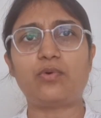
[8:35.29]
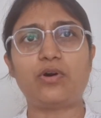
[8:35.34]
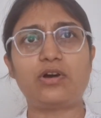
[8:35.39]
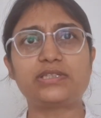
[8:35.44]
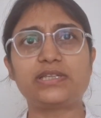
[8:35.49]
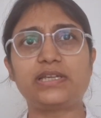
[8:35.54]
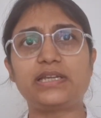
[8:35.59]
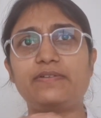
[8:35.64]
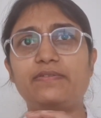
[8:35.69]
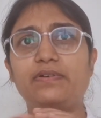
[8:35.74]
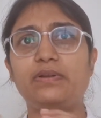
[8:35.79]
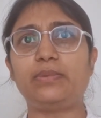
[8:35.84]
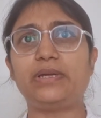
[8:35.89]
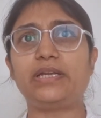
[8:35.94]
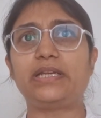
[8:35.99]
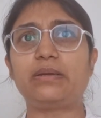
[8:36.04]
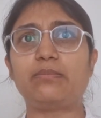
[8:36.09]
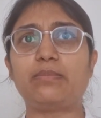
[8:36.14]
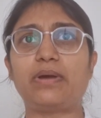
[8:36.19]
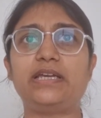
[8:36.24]
wasn't even
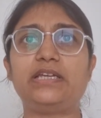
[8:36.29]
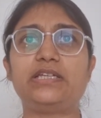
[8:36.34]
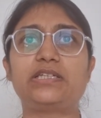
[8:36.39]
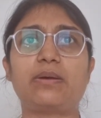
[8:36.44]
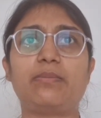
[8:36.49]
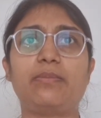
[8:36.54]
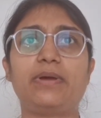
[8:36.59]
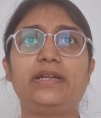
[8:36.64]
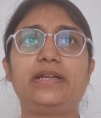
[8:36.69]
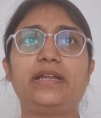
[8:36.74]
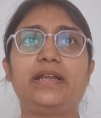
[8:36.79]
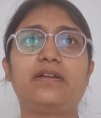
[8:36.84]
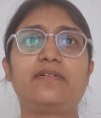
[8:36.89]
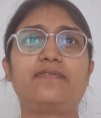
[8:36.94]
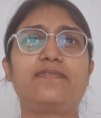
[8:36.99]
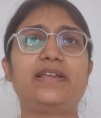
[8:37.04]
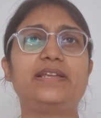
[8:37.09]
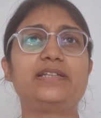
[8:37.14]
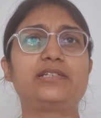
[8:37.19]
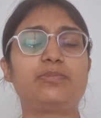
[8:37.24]
meeting my Isha
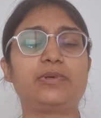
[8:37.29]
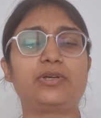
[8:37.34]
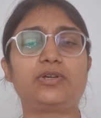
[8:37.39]
meditator friends